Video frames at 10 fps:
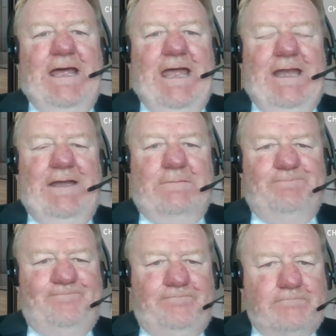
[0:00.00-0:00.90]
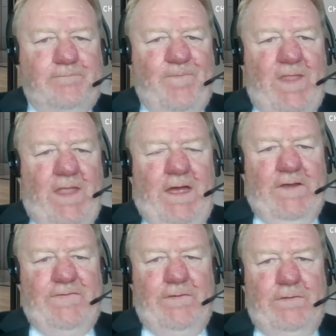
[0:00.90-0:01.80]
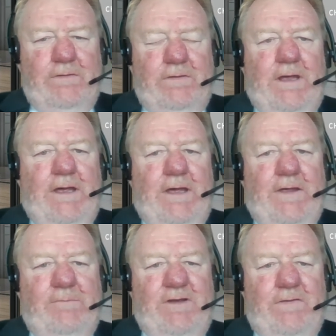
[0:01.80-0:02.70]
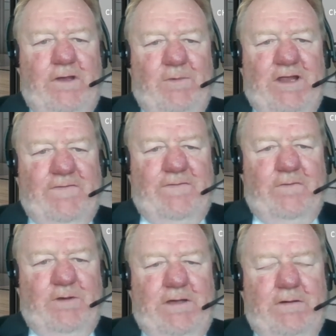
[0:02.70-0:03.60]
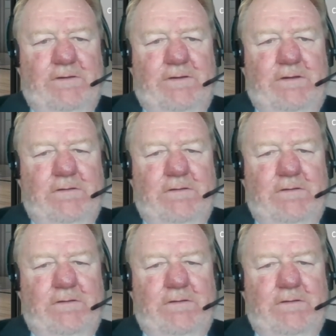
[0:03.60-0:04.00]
And soon, the midterm elections will be held in the